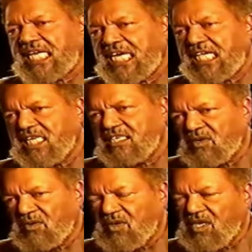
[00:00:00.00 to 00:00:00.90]
And they
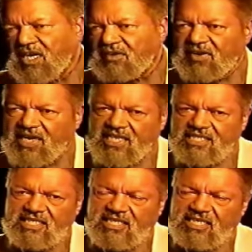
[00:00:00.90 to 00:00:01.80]
told
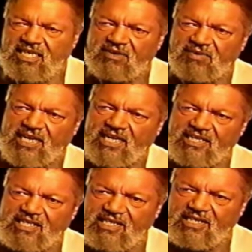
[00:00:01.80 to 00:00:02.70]
Conrad, said,
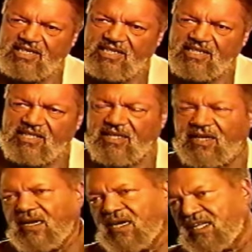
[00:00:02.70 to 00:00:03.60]
Conrad,
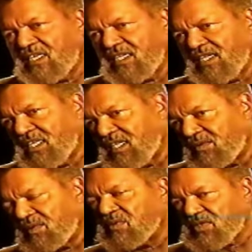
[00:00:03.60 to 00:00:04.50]
uh,
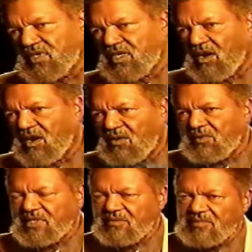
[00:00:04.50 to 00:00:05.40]
we want you to call
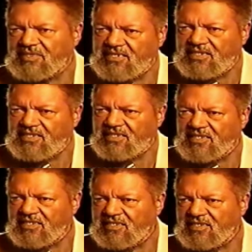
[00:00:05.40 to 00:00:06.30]
Williams
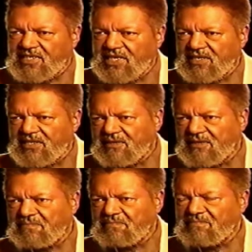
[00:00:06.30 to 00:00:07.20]
and tell
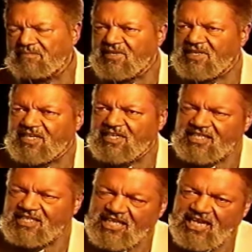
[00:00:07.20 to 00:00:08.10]
him
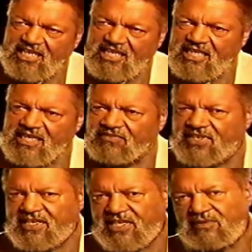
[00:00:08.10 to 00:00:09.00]
that if
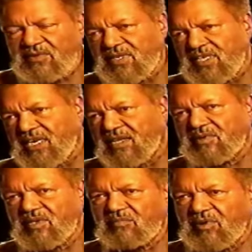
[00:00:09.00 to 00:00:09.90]
he will get up and